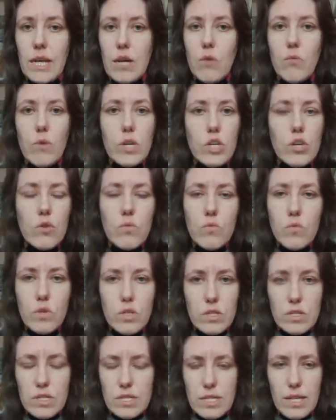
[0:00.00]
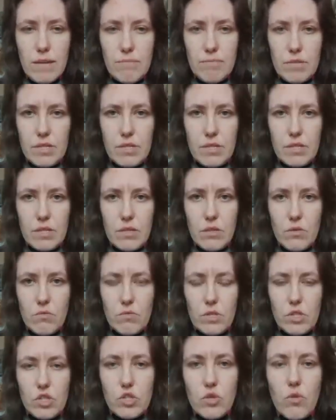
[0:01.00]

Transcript: We don't want this happening in the world.